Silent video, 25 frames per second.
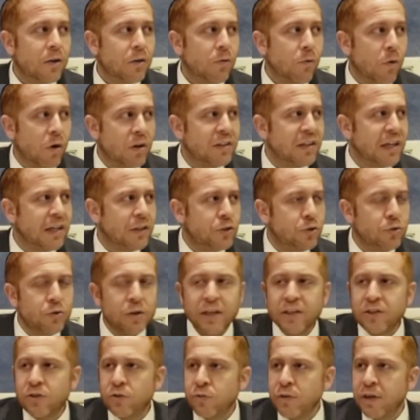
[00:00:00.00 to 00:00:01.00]
1 day, 2
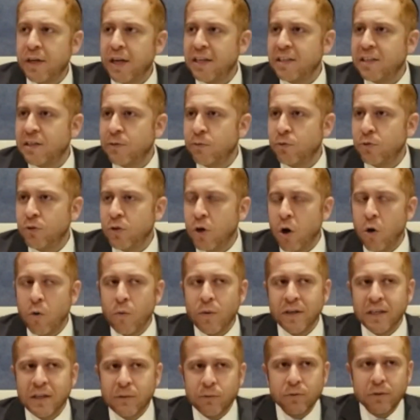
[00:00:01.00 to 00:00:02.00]
days, 3 days he would go
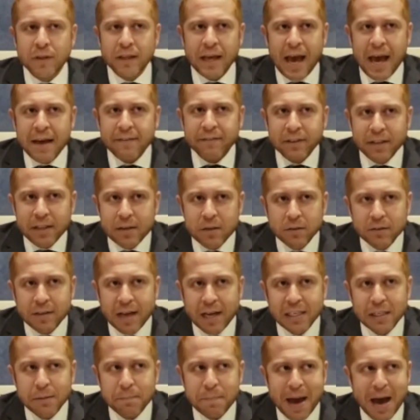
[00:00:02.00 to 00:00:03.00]
and he would have a little
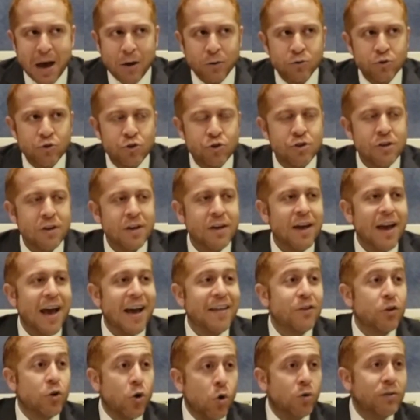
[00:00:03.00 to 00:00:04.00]
tiny pouch, and
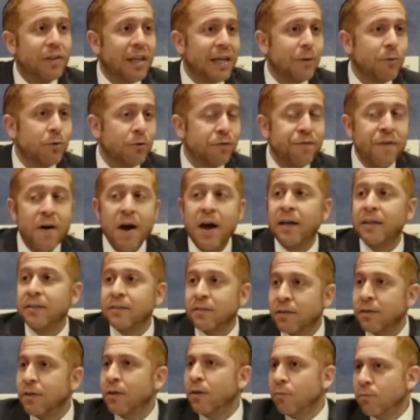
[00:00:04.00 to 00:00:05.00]
the gold that he would
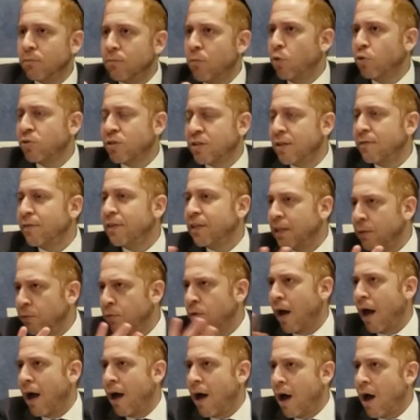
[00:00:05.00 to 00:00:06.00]
find, most of it he would
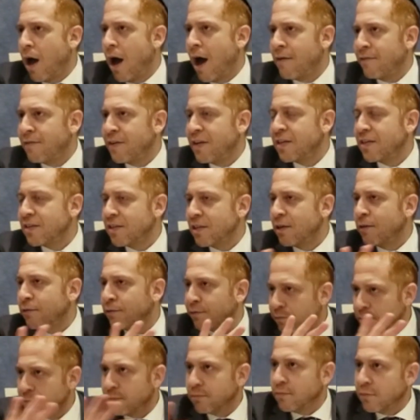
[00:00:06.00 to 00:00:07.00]
obviously
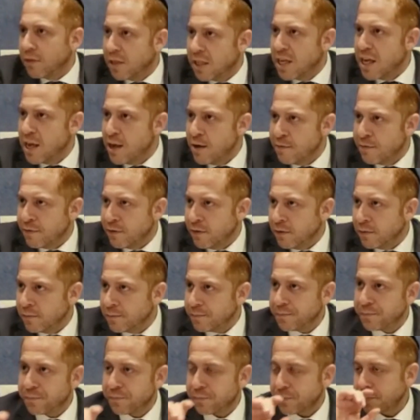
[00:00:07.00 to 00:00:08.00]
leave
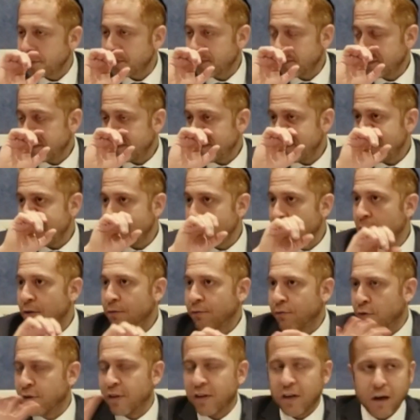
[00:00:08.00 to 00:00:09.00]

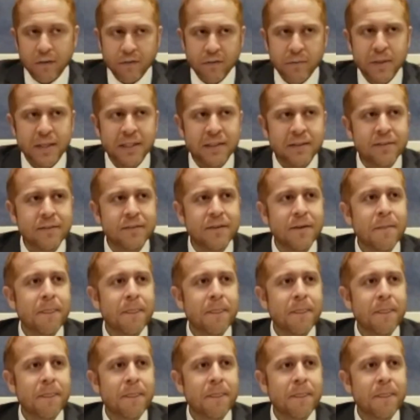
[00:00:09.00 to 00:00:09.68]
for the government,